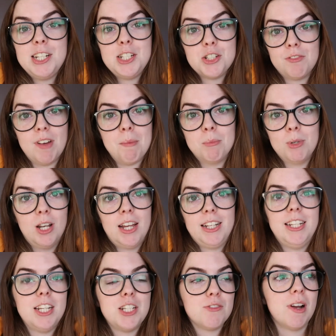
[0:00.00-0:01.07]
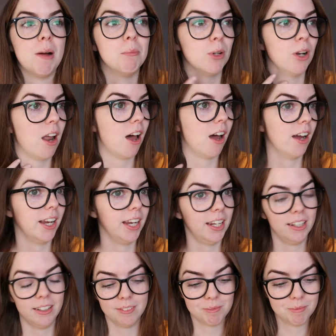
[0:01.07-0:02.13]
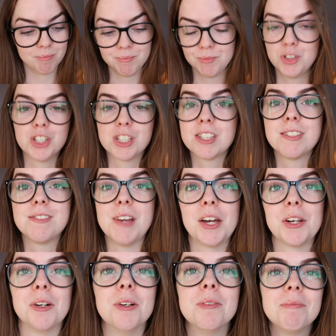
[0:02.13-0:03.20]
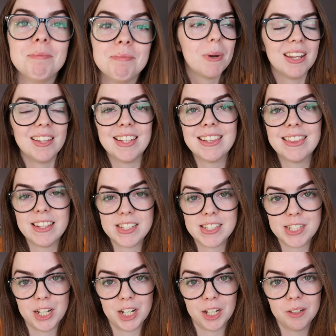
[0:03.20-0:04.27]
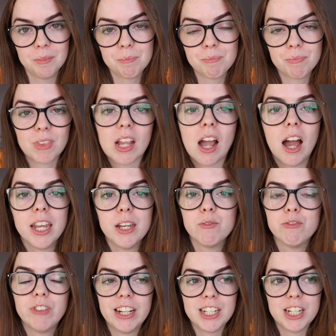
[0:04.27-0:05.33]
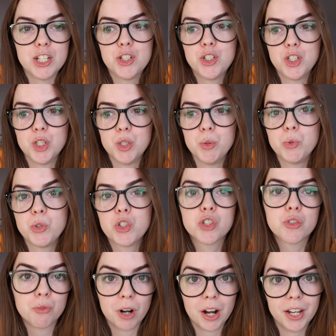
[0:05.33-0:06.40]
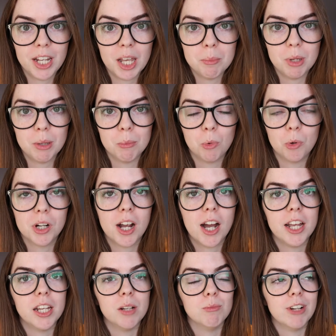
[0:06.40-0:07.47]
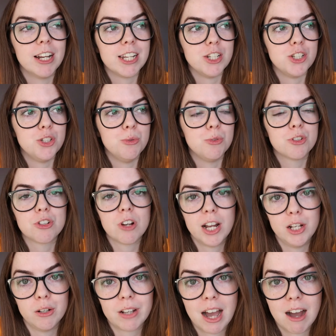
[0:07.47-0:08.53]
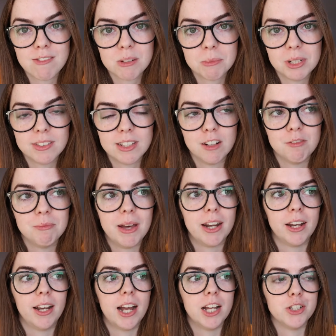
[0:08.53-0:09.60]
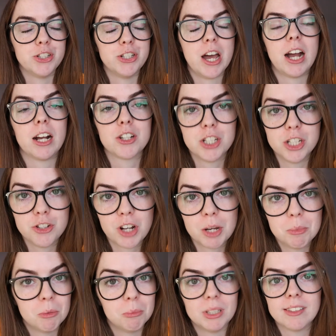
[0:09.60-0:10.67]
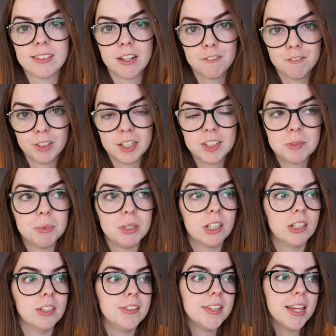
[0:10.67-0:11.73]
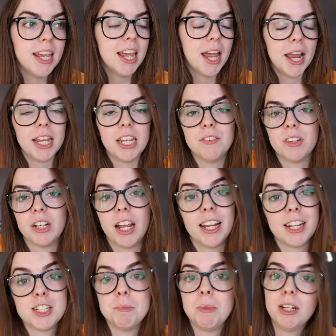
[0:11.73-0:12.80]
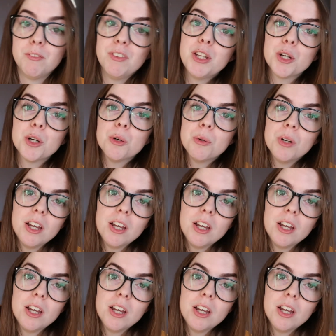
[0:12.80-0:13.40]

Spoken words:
to ramble. I don't know. But I think this year, I am ready to try a bit more. I am ready to try look after myself better and to actually try put myself first, because even I actually made a video,